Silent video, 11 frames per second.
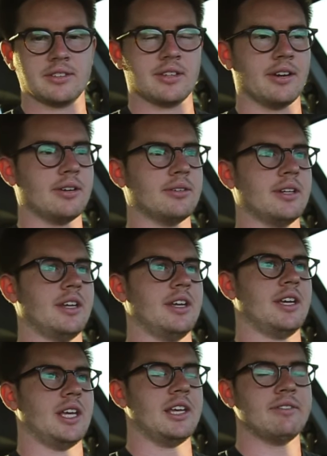So
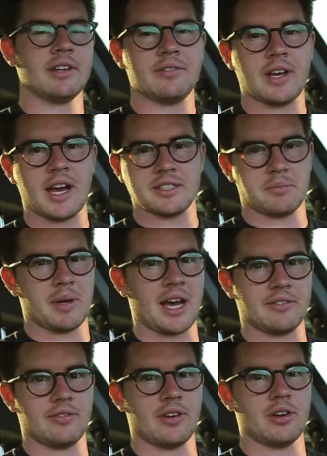even if it has a
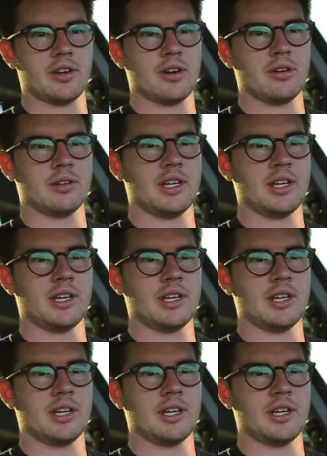bad photo,